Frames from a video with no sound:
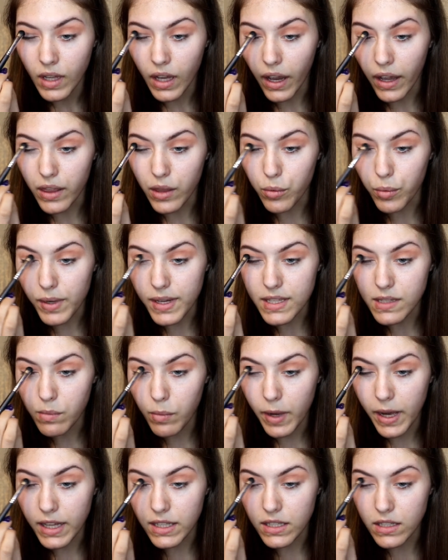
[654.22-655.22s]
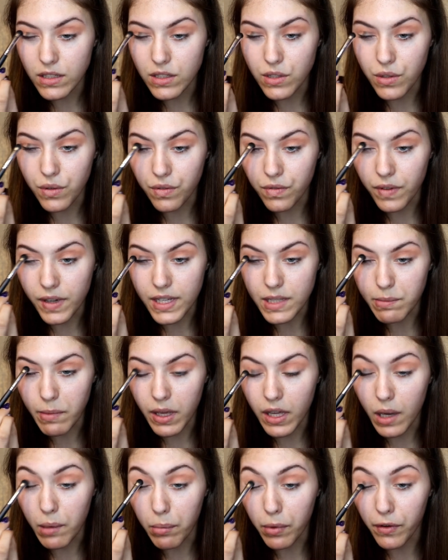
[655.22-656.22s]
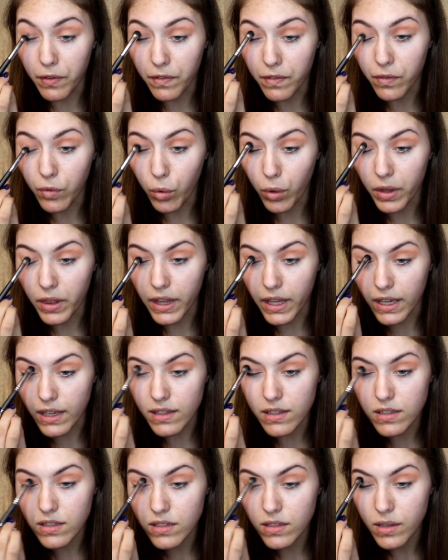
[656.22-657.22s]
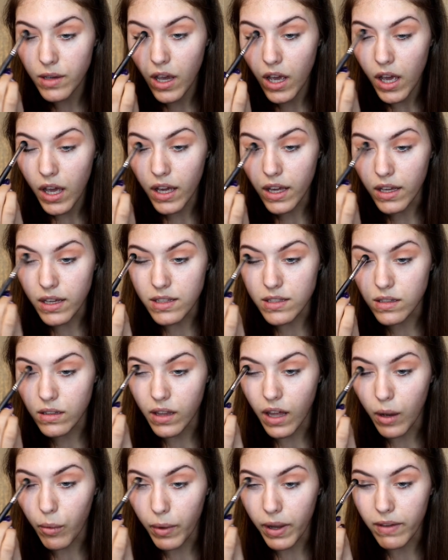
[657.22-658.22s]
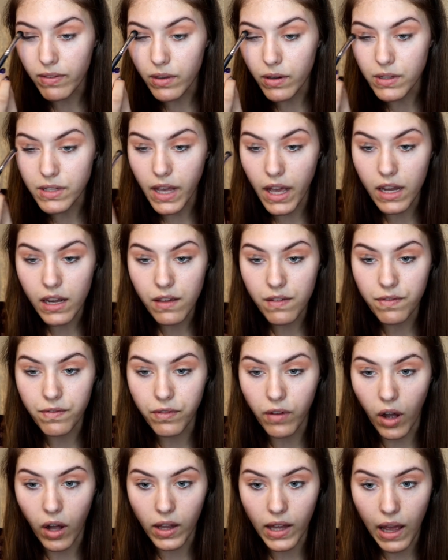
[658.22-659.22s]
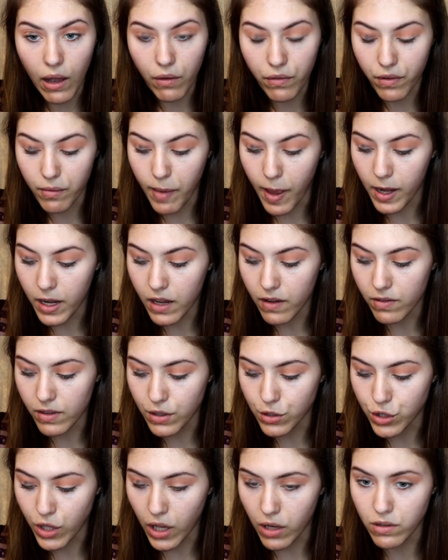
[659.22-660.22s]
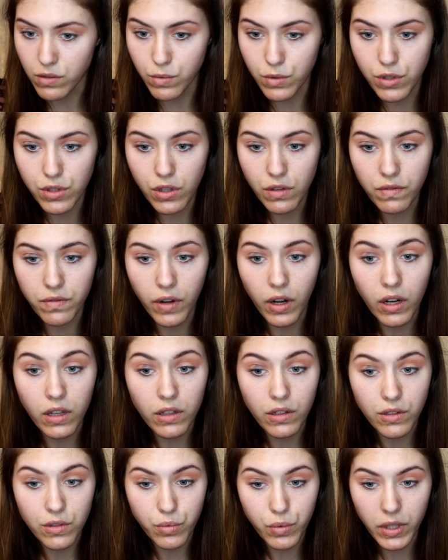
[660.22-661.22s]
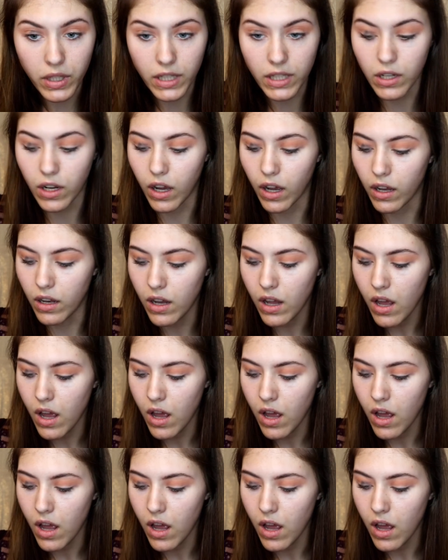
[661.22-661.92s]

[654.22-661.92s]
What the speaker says: And the reason why I didn't do face makeup before this is so that way if there's any fallout from any of these shadows, which so far there's really not,